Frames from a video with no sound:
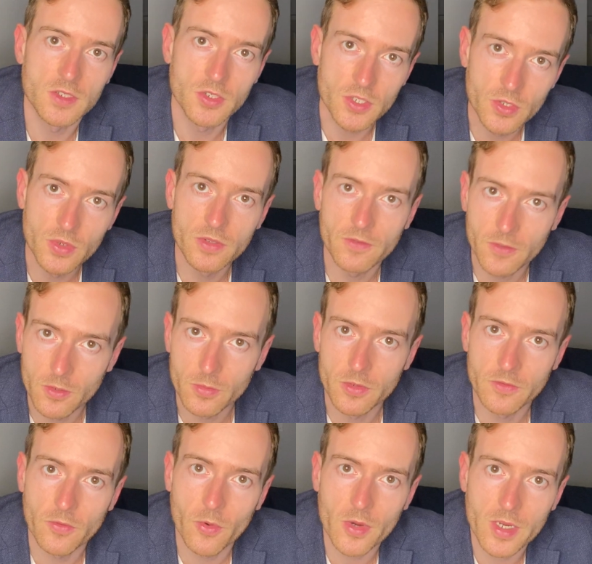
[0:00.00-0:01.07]
new and full
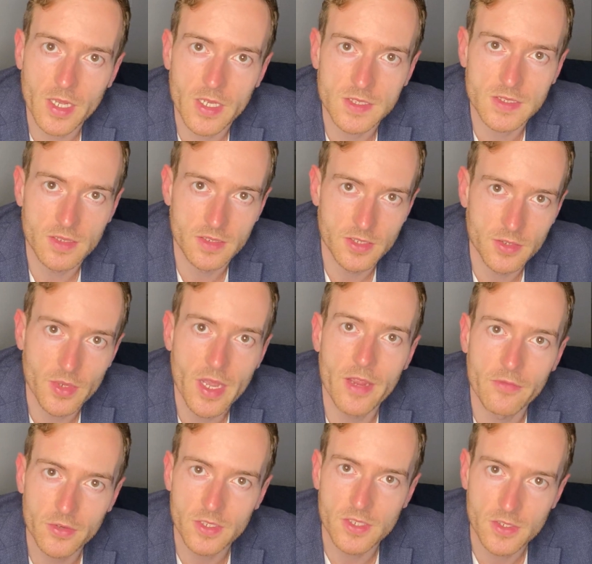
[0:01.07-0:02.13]
moon forecasts that I do
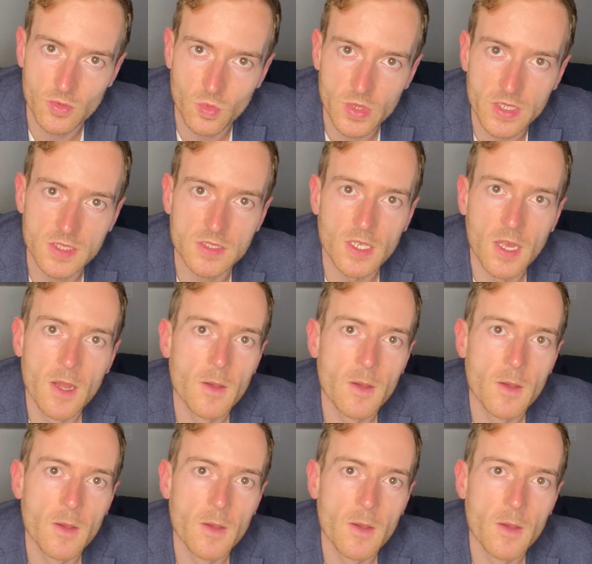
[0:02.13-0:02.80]
every two weeks,